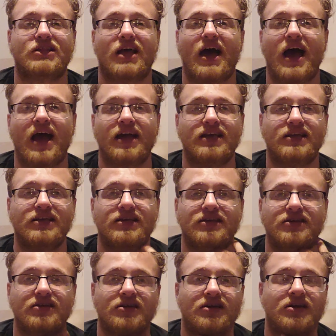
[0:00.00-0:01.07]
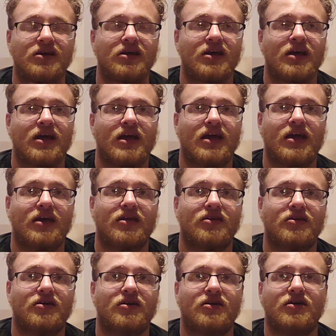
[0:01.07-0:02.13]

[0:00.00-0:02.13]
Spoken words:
like the high E and